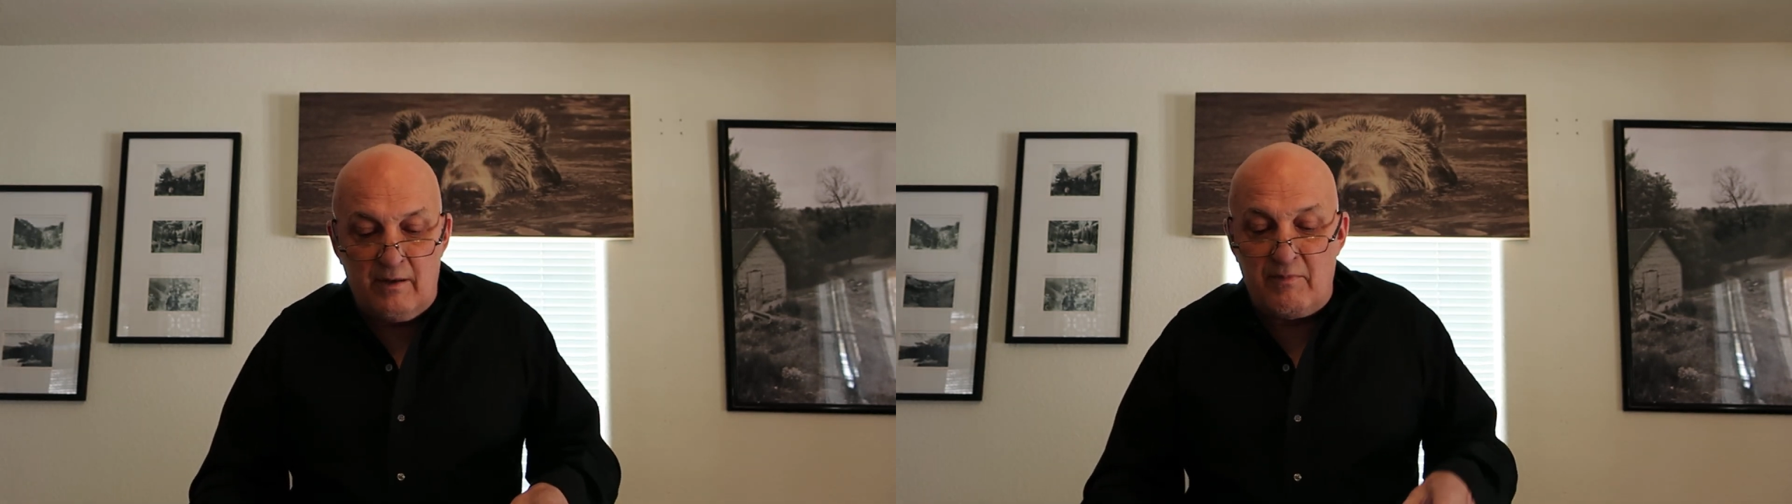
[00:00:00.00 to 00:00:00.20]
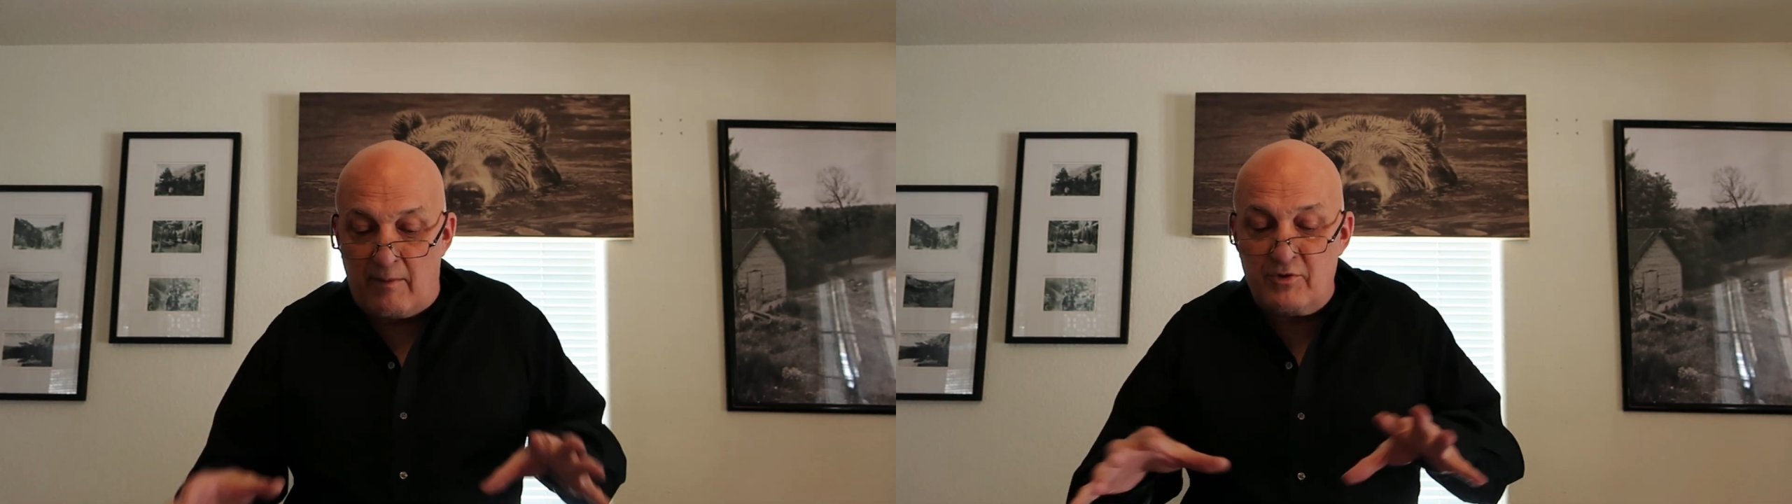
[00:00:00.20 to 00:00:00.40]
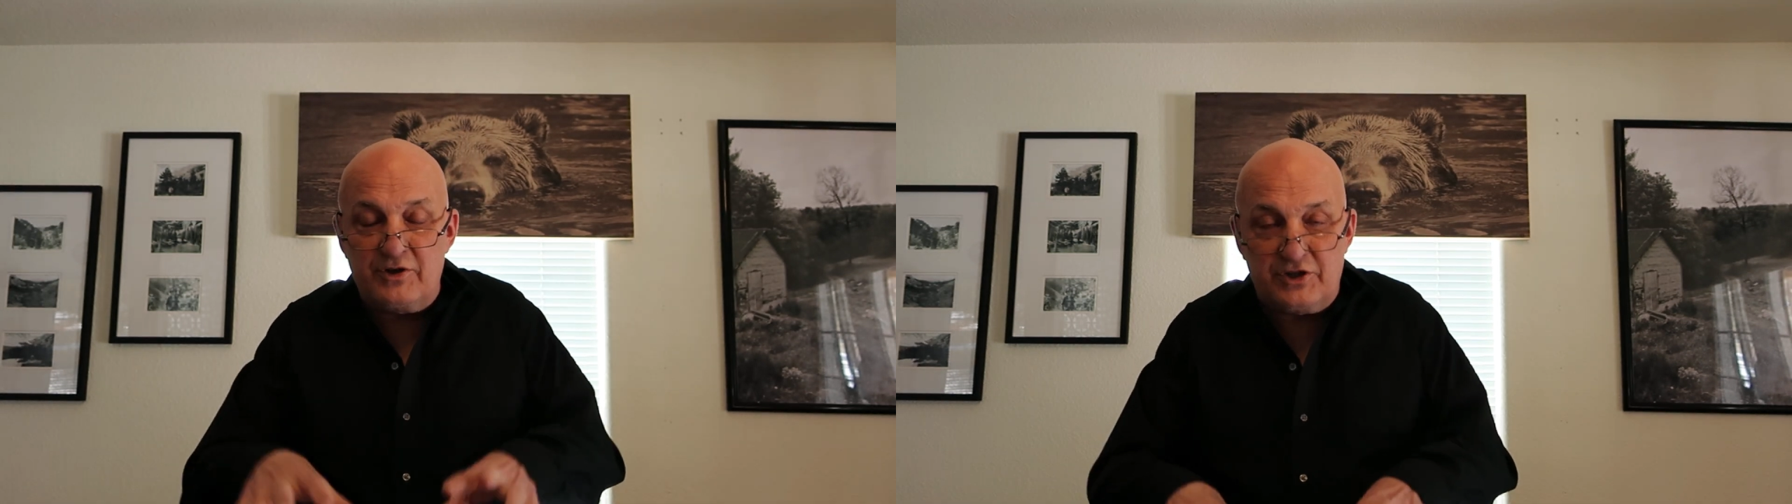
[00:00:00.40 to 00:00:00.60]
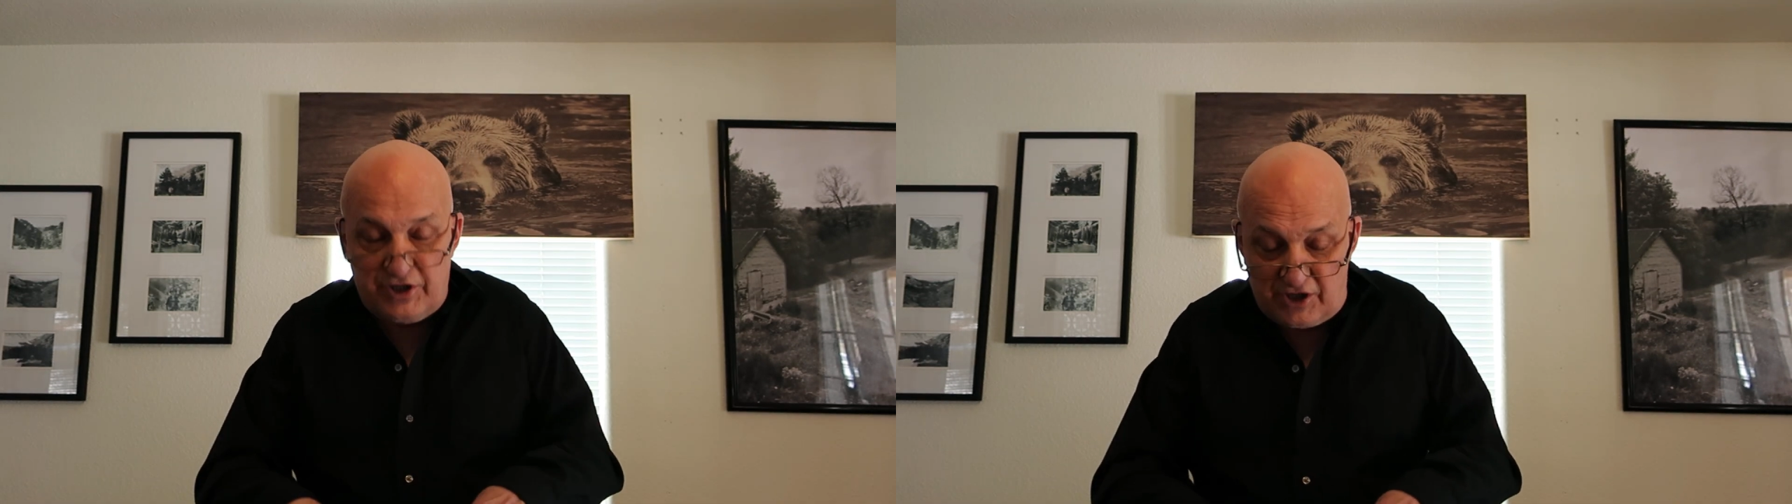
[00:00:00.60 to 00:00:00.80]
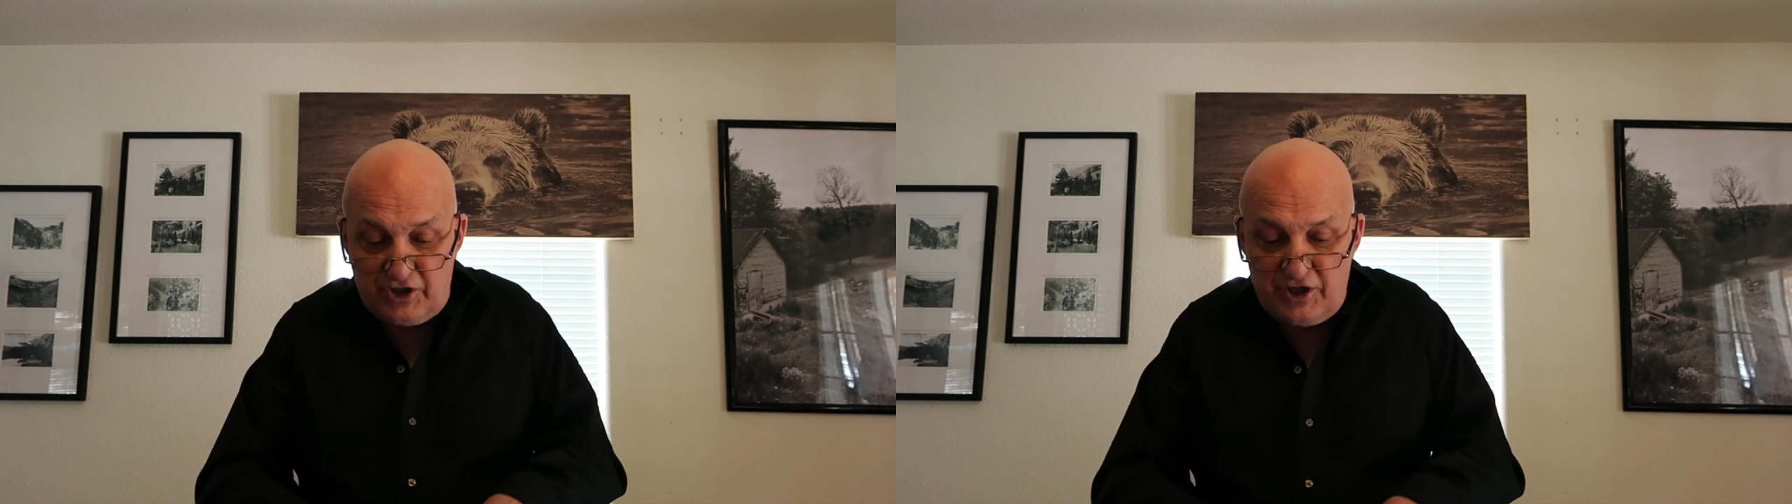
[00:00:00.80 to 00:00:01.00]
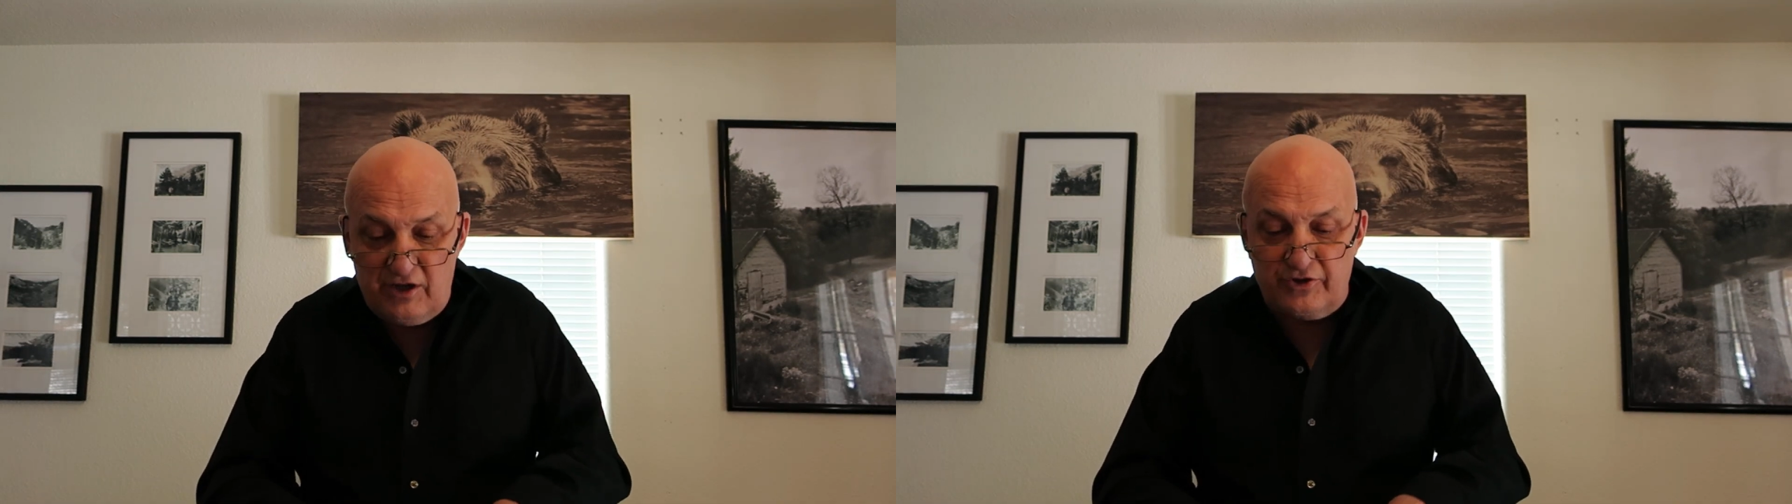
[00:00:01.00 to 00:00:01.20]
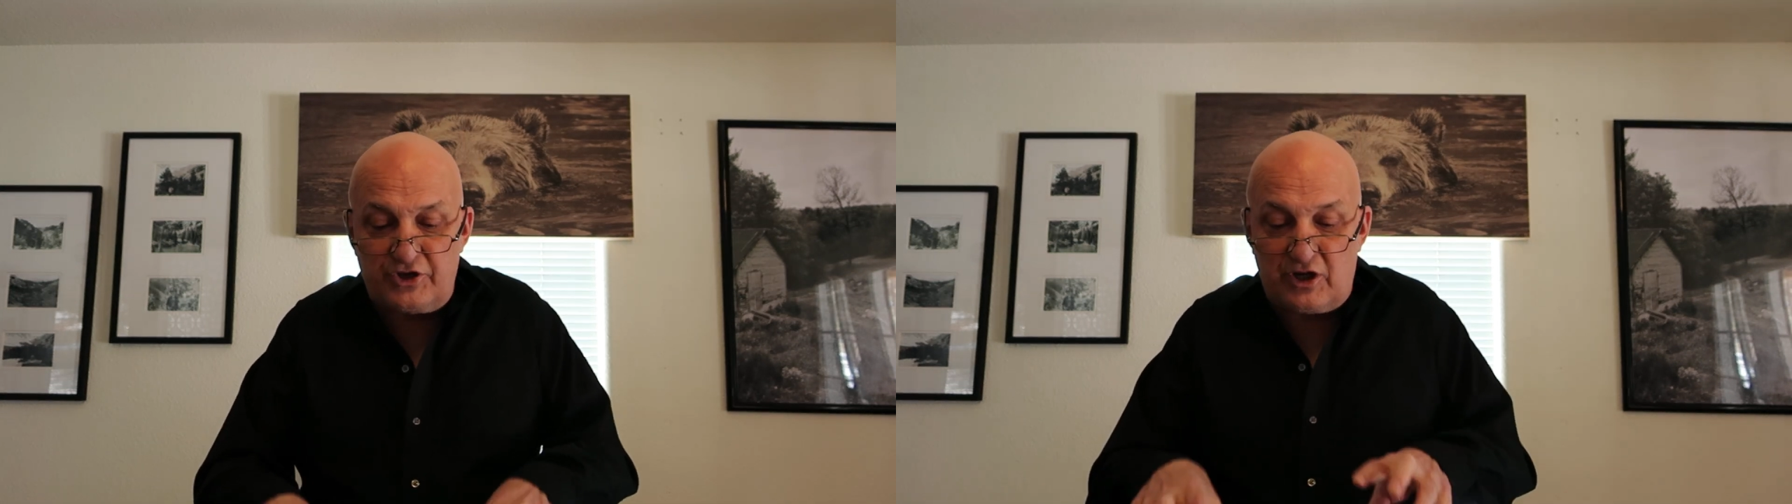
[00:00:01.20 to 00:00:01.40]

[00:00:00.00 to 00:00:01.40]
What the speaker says: remember the 6 seals